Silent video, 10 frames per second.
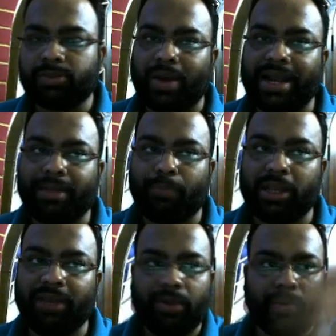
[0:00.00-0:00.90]
one at
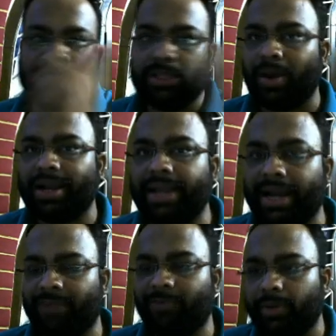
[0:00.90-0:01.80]
positive frequency, one at
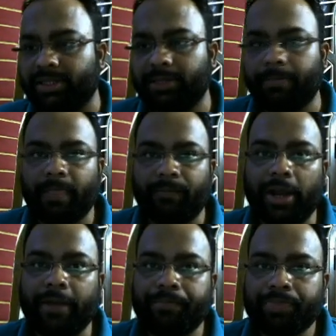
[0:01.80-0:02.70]
negative frequency, right?